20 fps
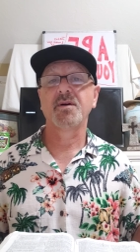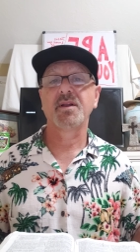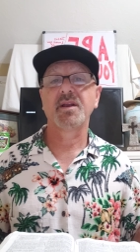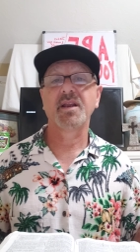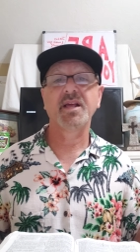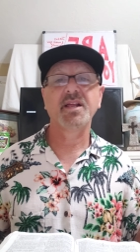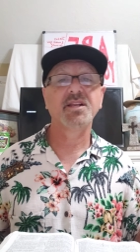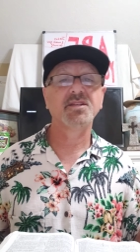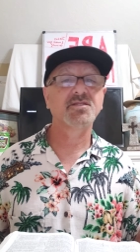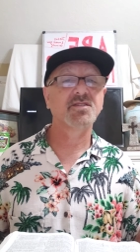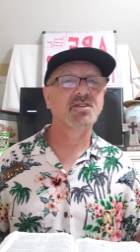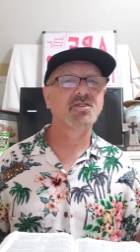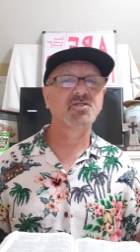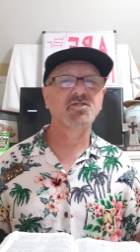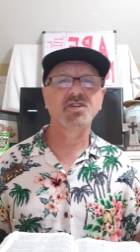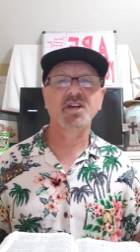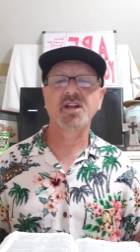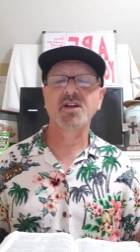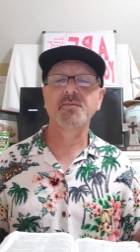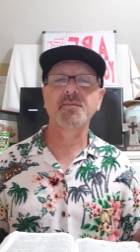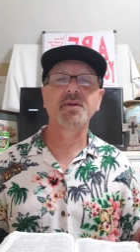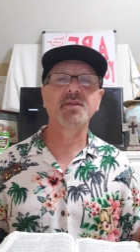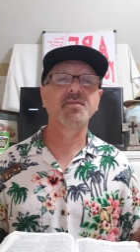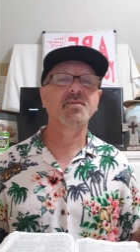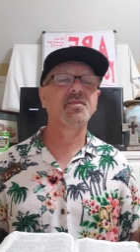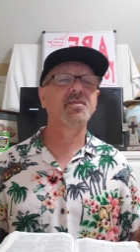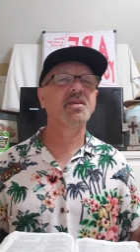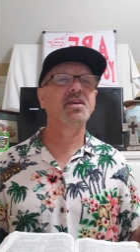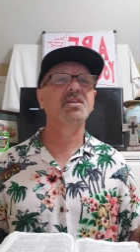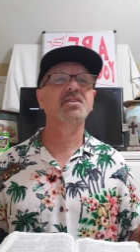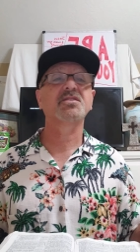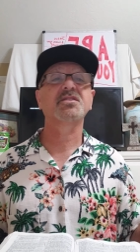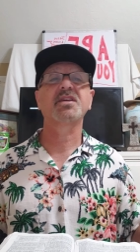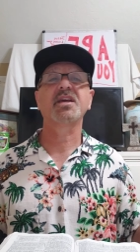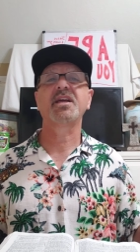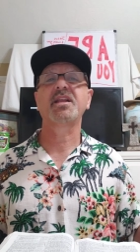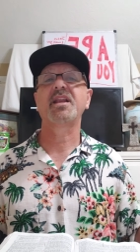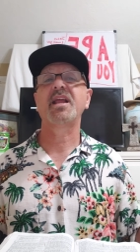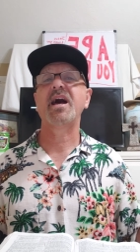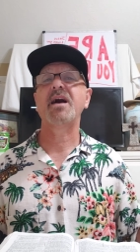ladies and gentlemen, this
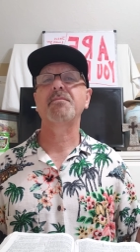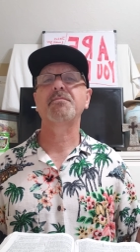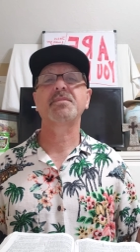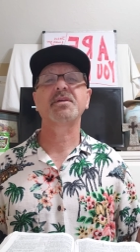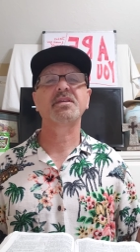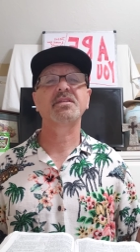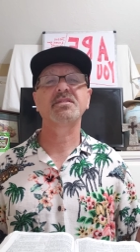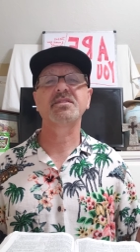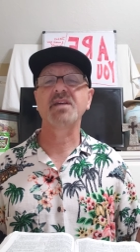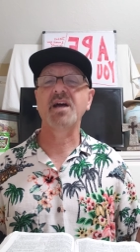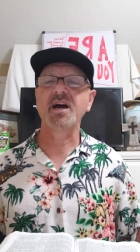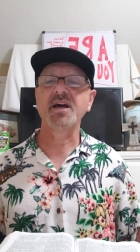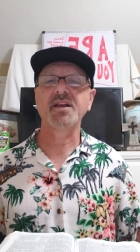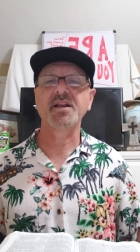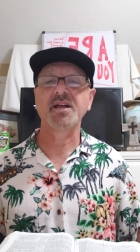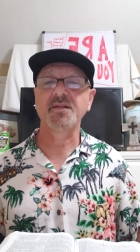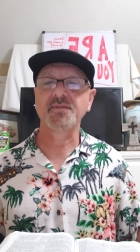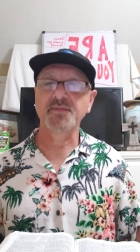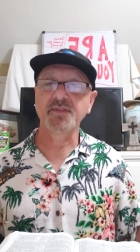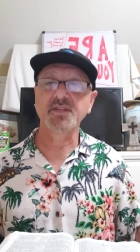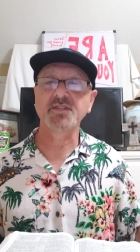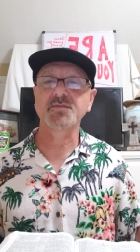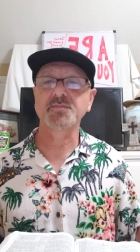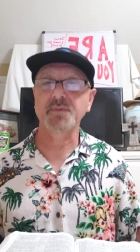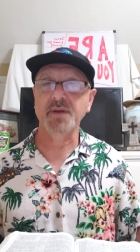cannot be done on this